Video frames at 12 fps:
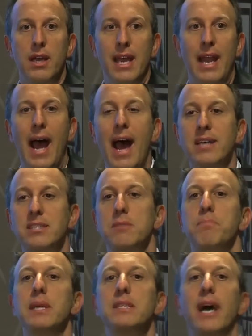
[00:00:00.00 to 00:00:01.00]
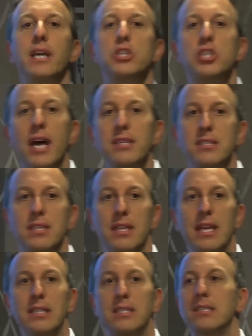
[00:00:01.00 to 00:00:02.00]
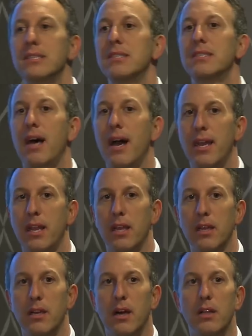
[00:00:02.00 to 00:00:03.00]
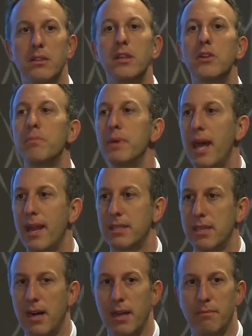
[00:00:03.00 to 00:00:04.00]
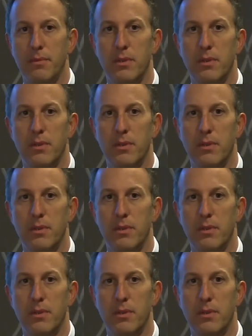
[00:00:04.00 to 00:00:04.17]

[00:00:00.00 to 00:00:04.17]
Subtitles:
It has to be digested into society a little bit at a time.